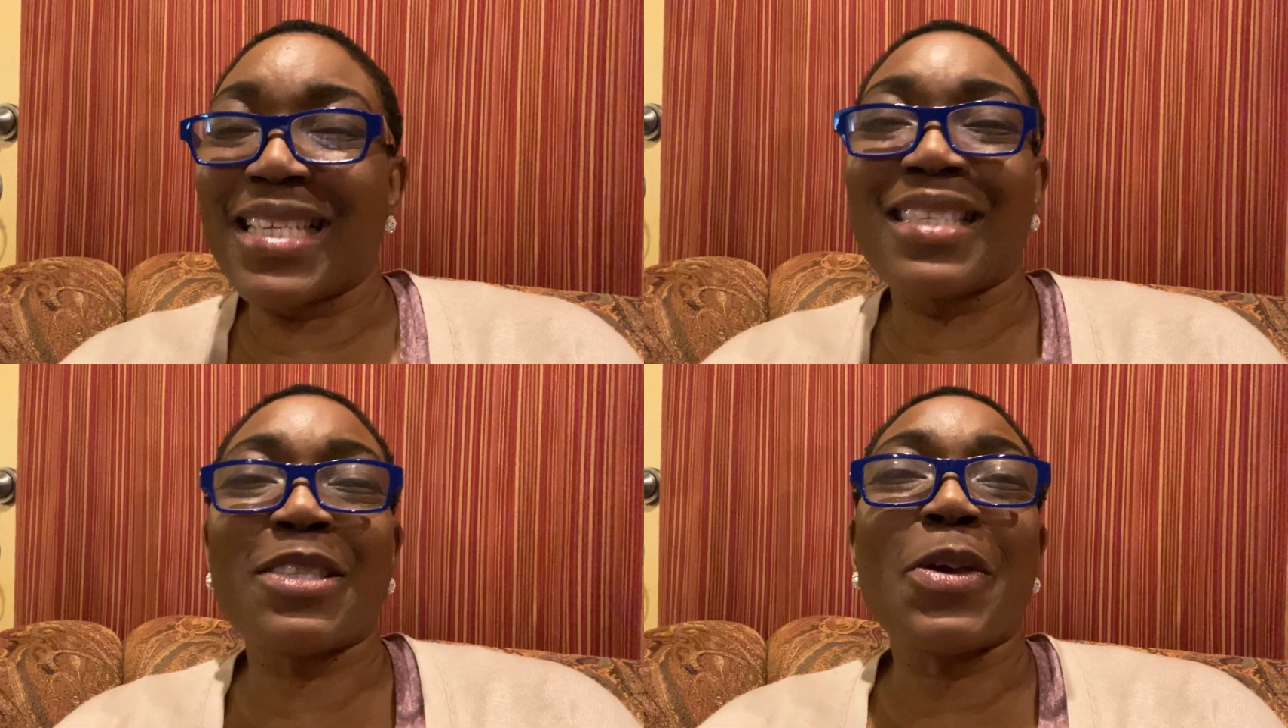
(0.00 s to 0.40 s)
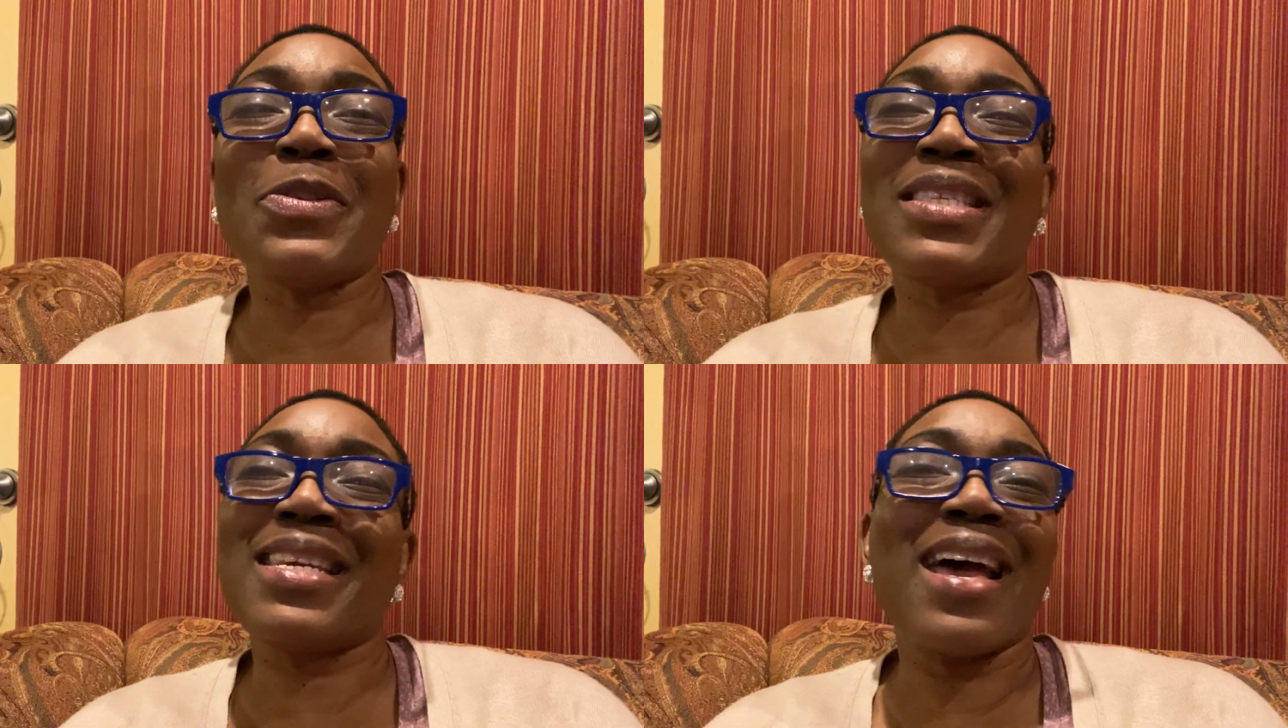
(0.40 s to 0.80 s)
It's so
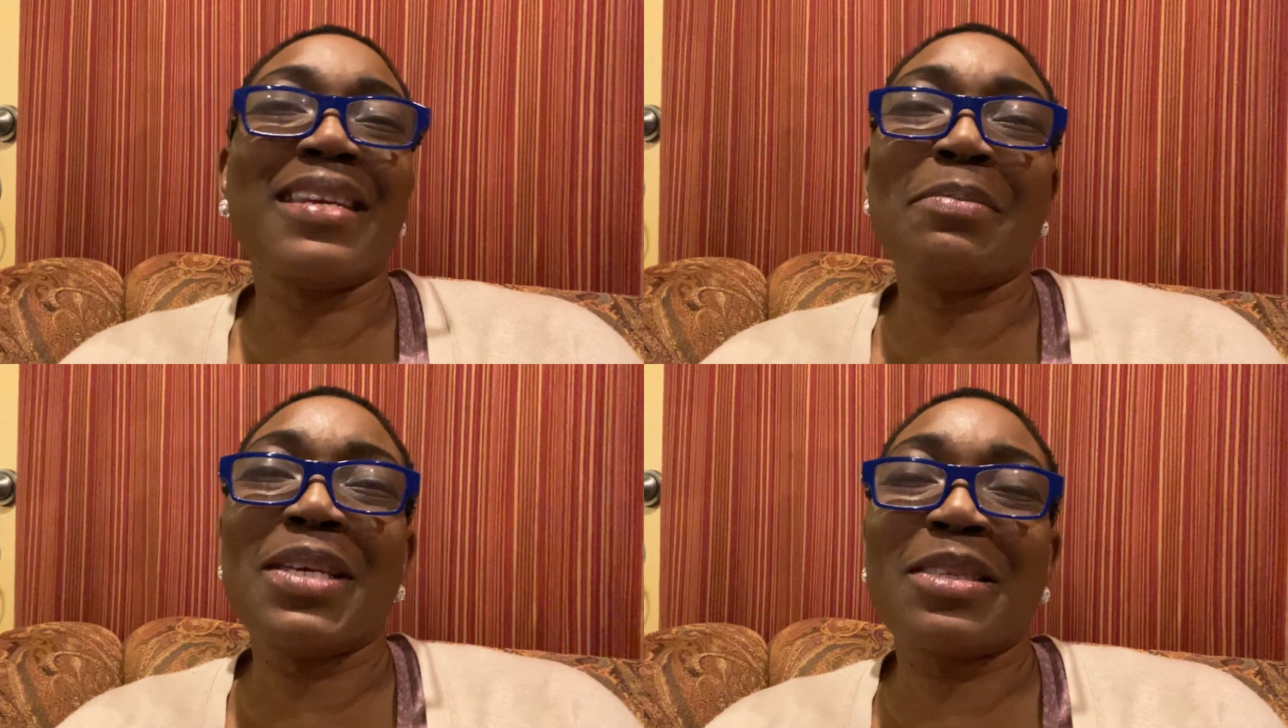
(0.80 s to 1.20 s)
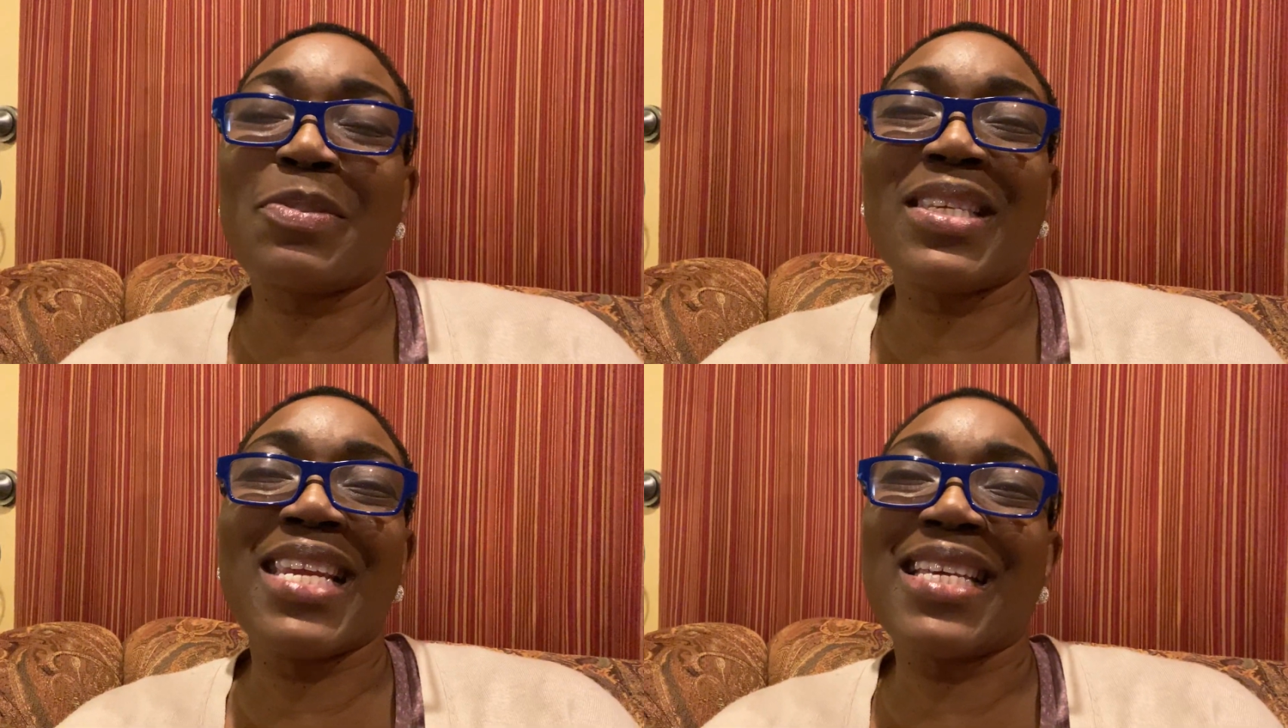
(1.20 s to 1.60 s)
synonymous
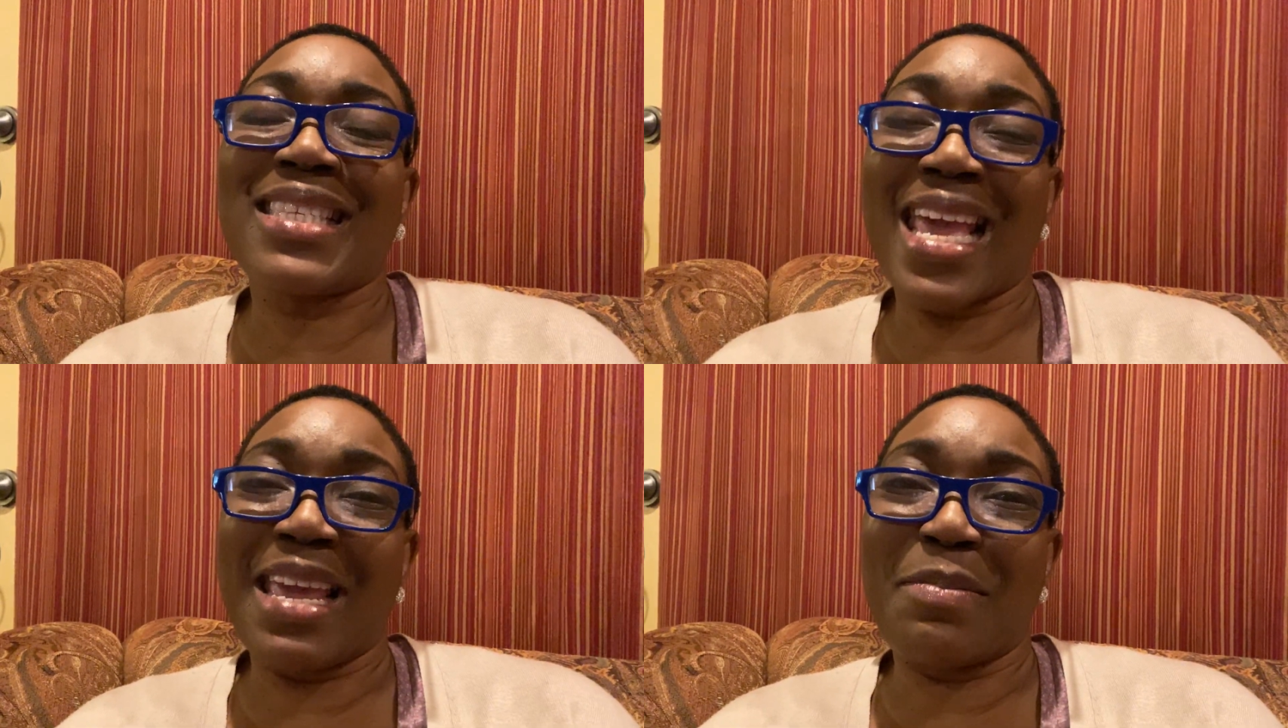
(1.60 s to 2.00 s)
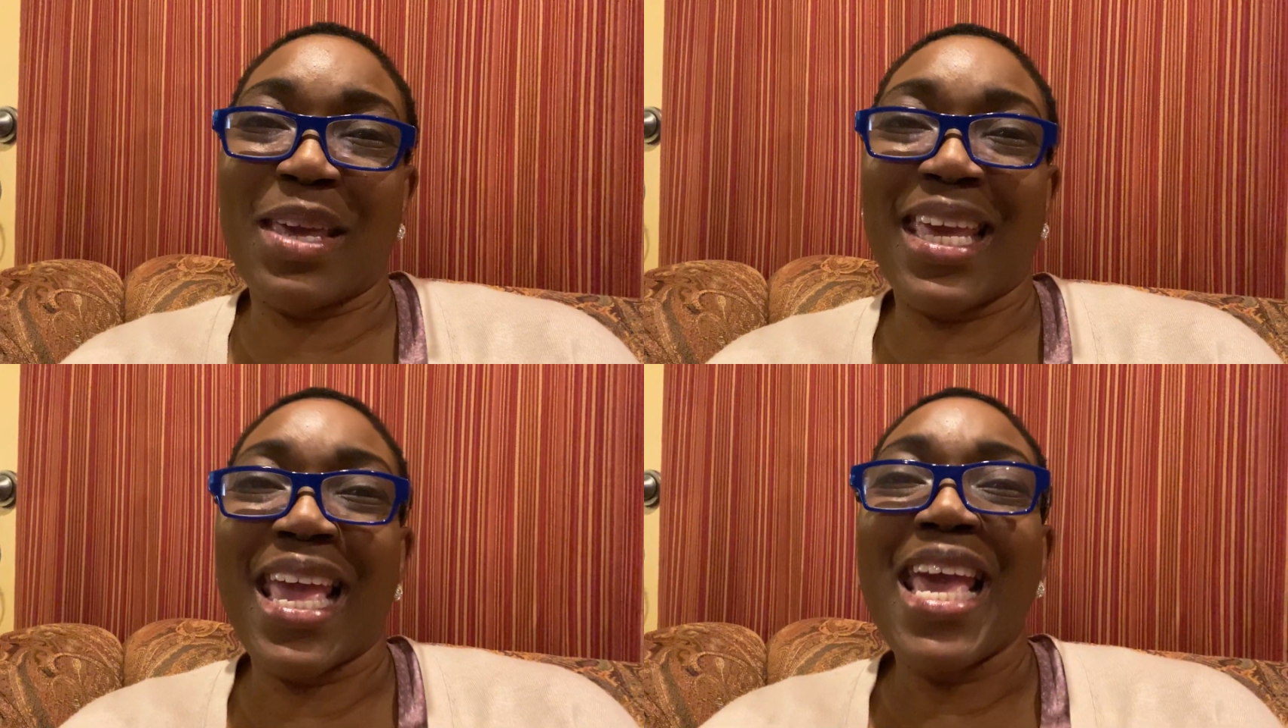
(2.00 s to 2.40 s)
with Nurse
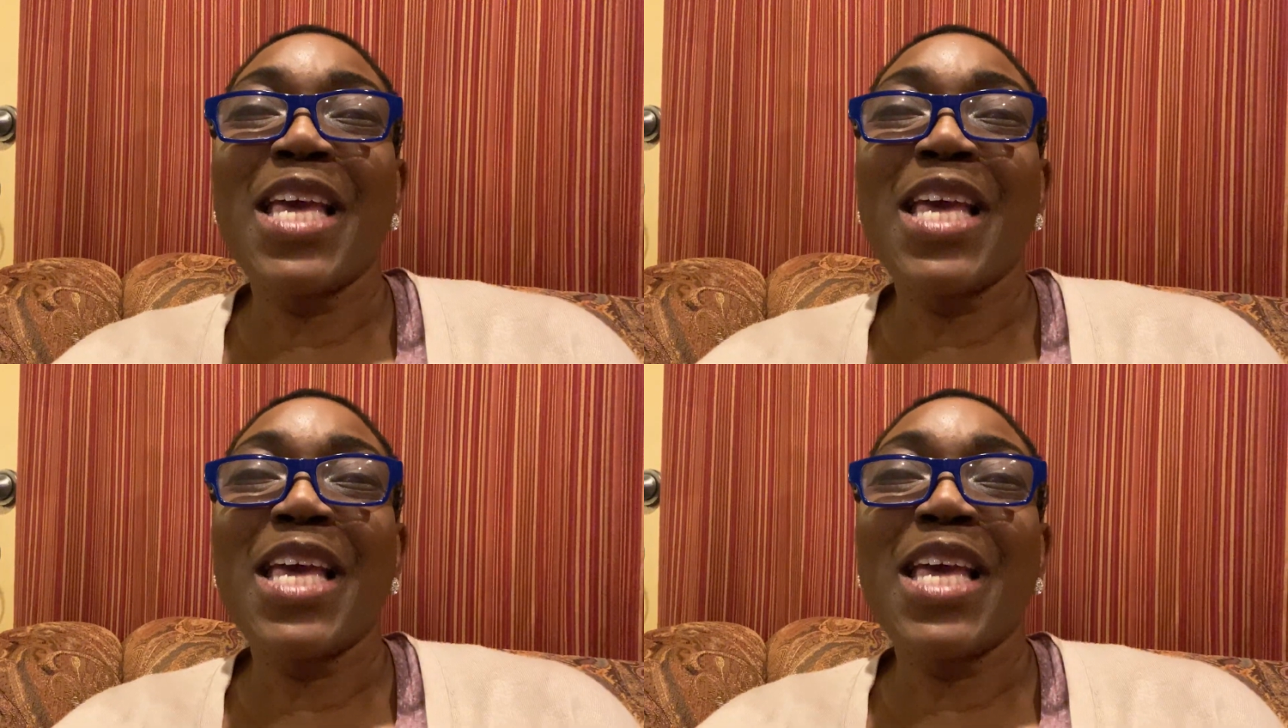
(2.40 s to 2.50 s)
Amy.